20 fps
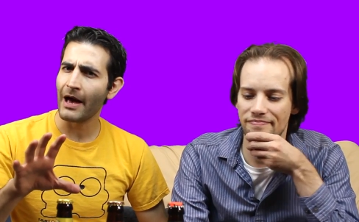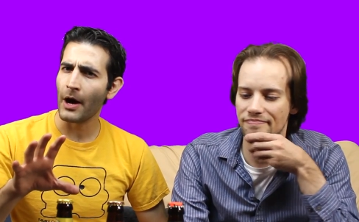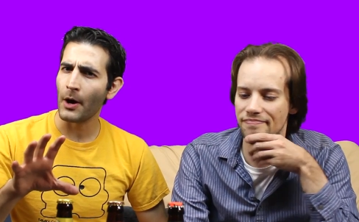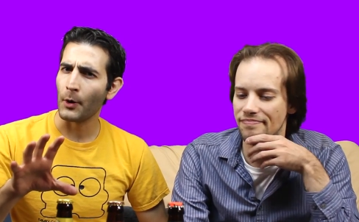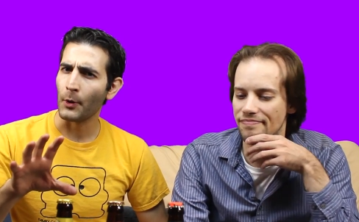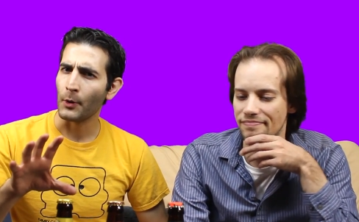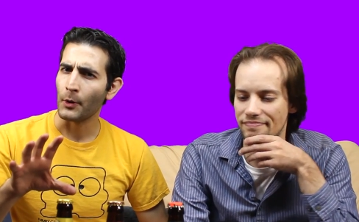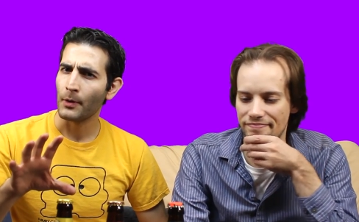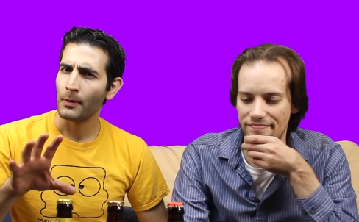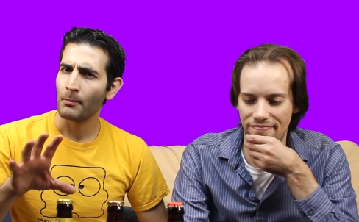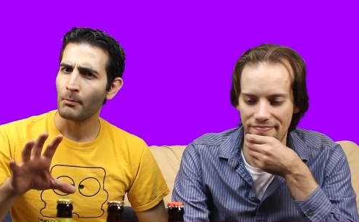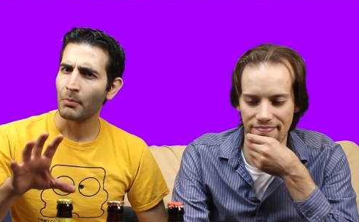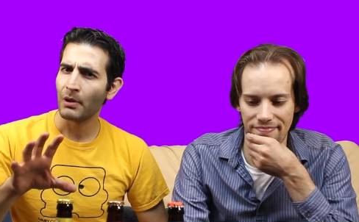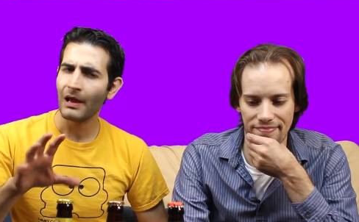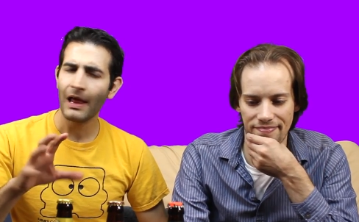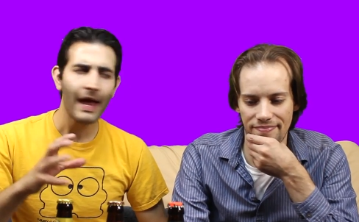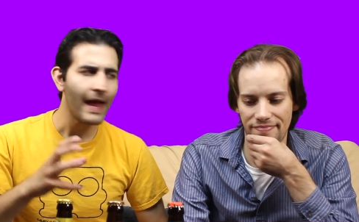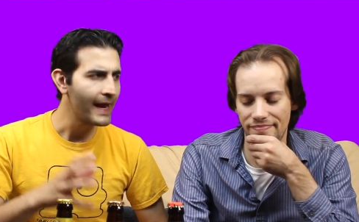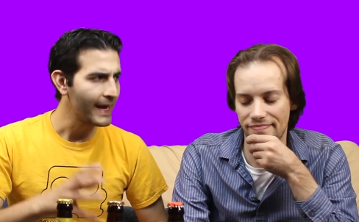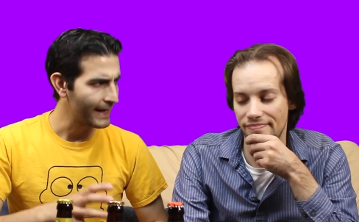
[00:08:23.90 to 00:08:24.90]
Speaker 1: about
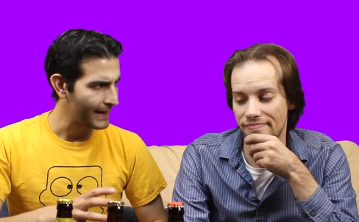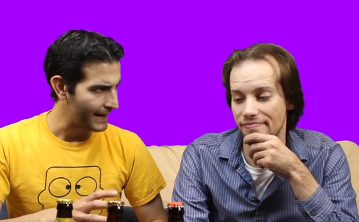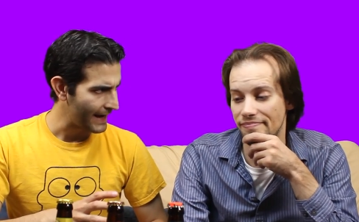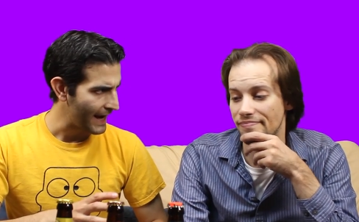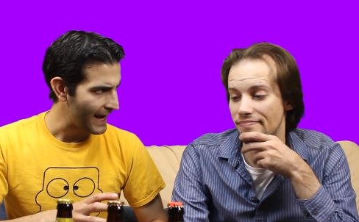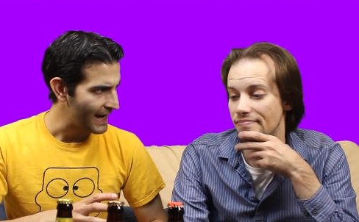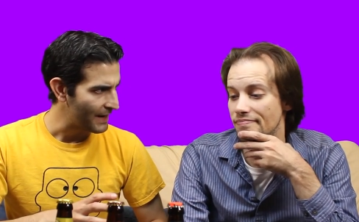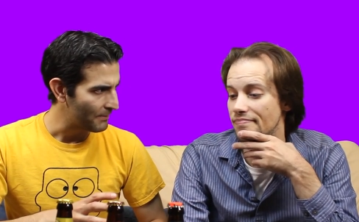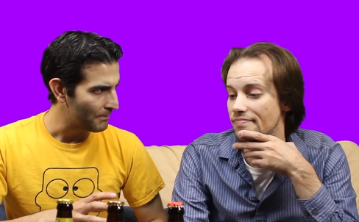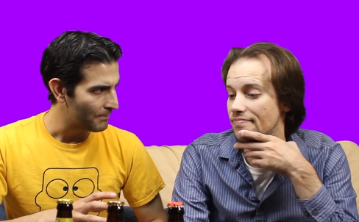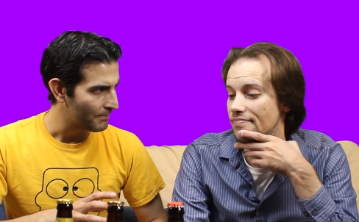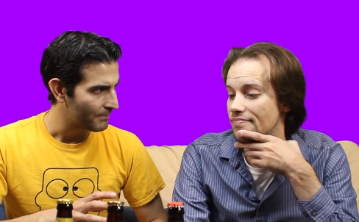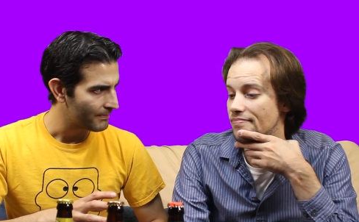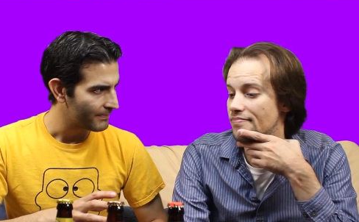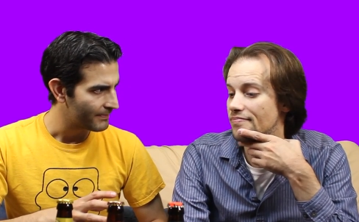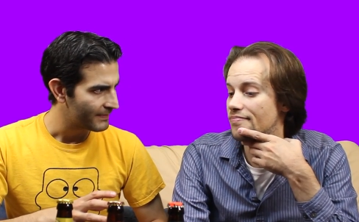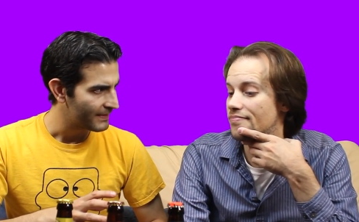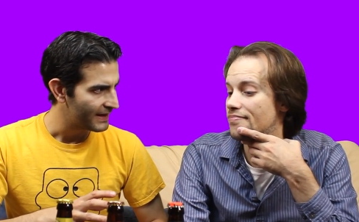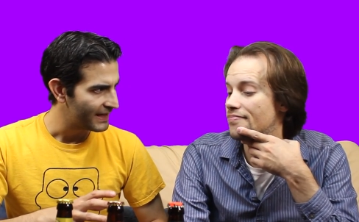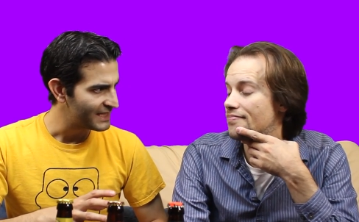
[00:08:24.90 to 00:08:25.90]
playing a game.
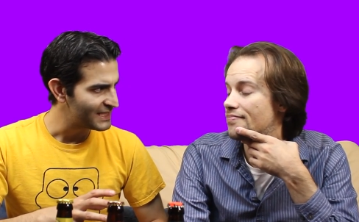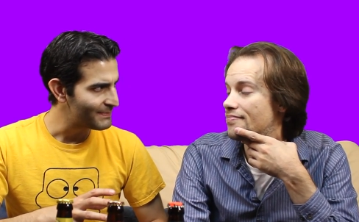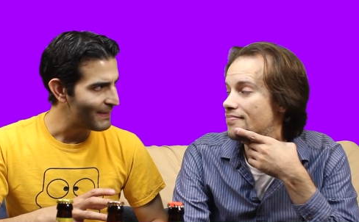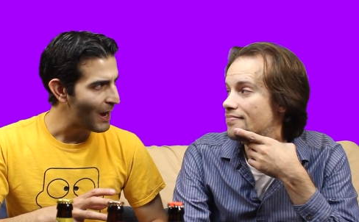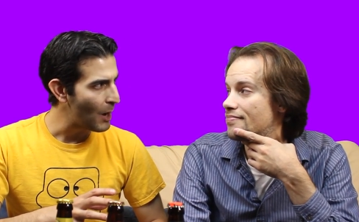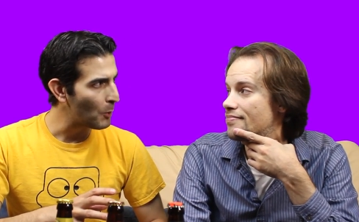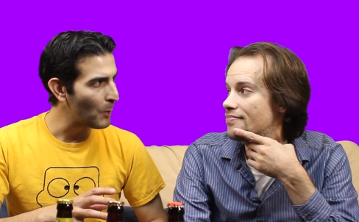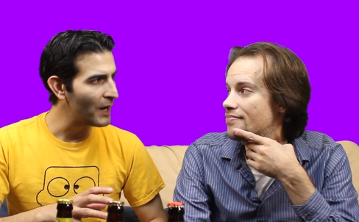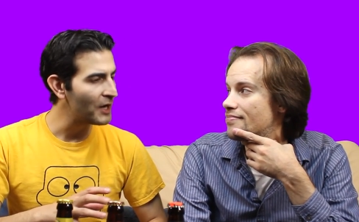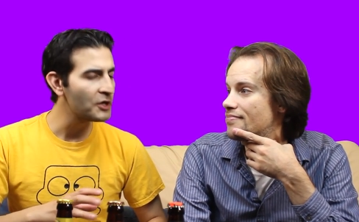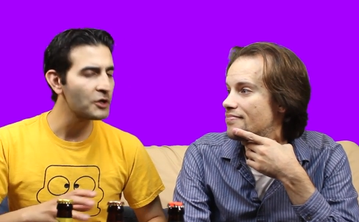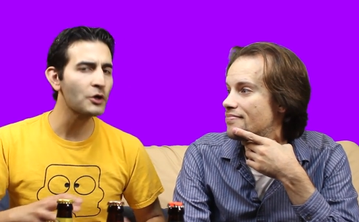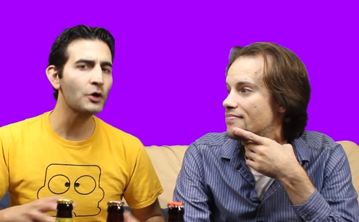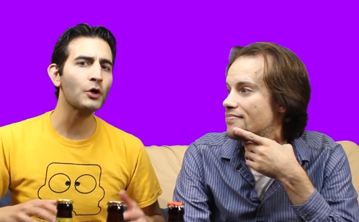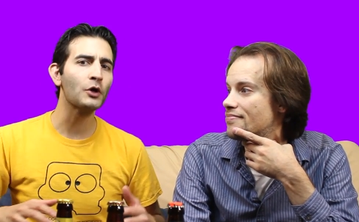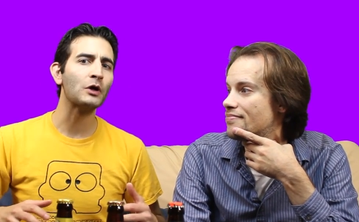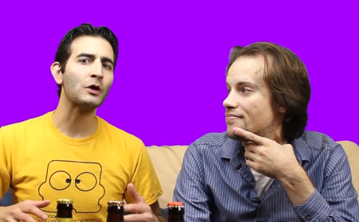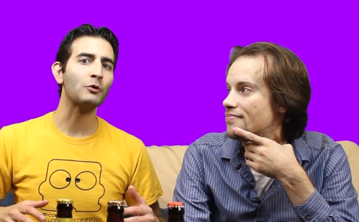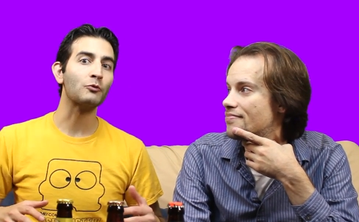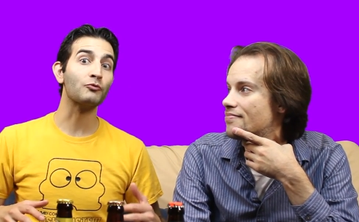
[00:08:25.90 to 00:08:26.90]
It's about when
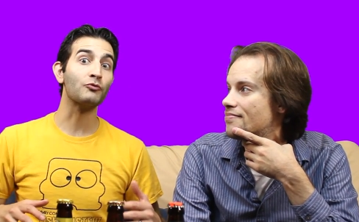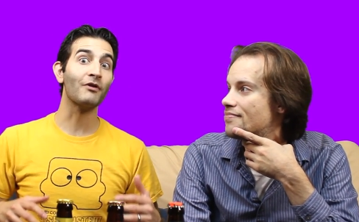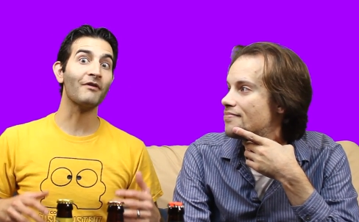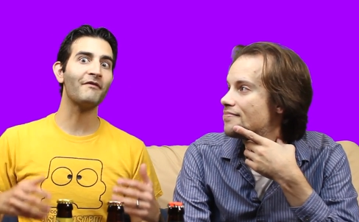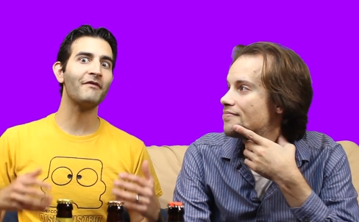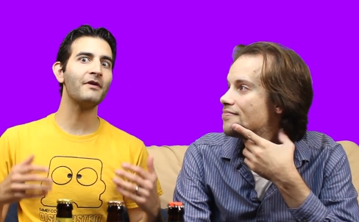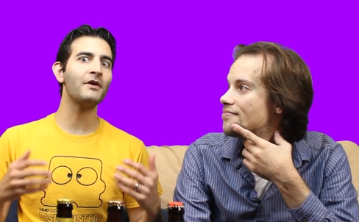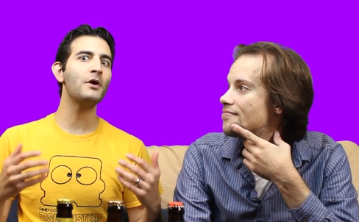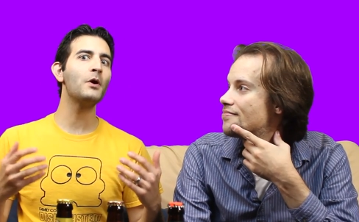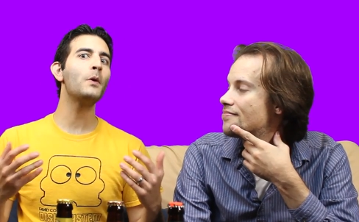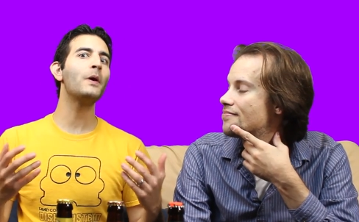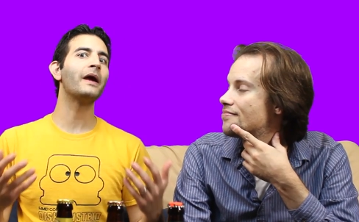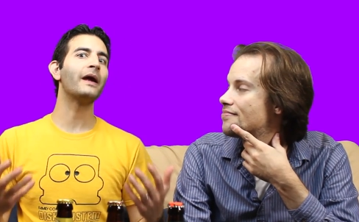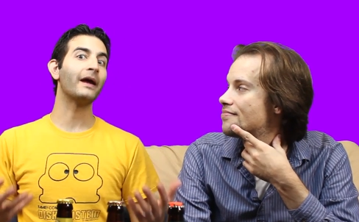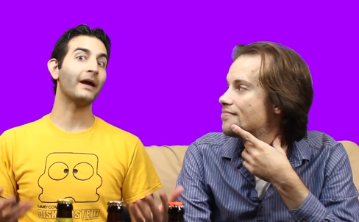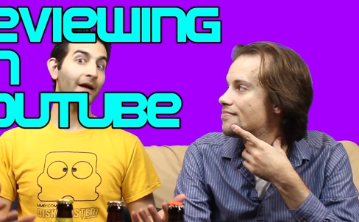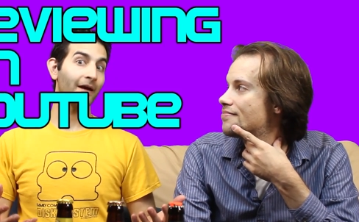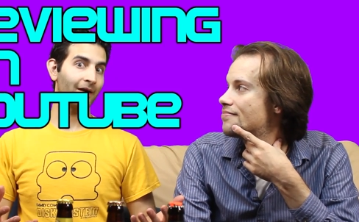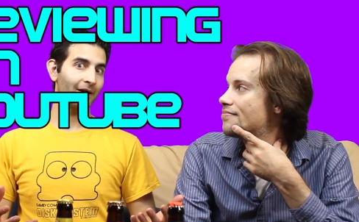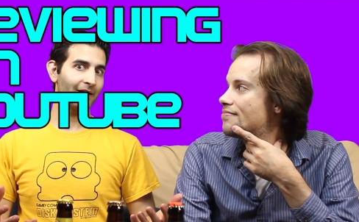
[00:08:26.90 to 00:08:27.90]
you're reviewing
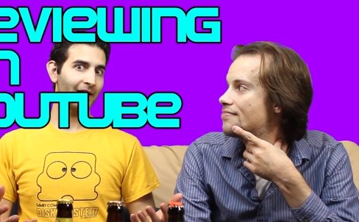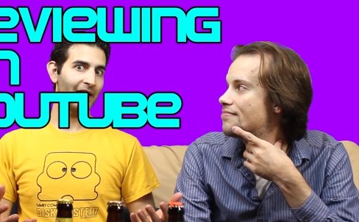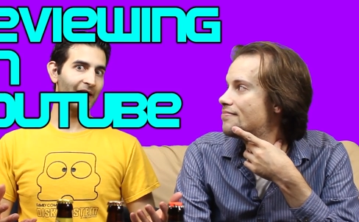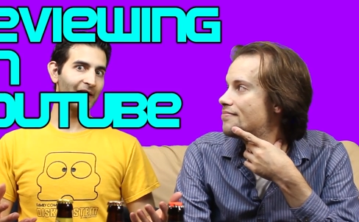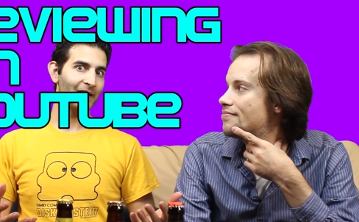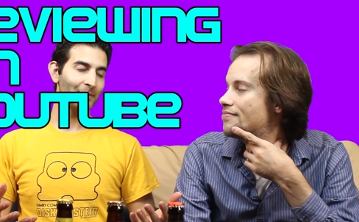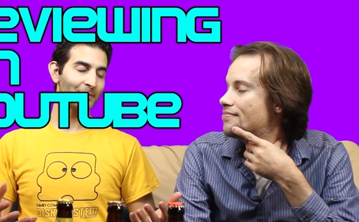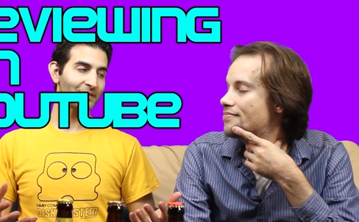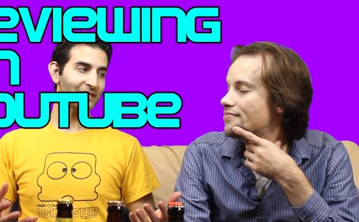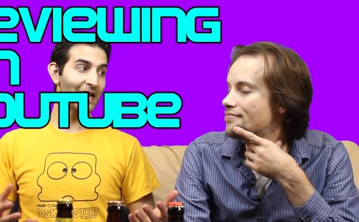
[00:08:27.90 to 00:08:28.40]
games.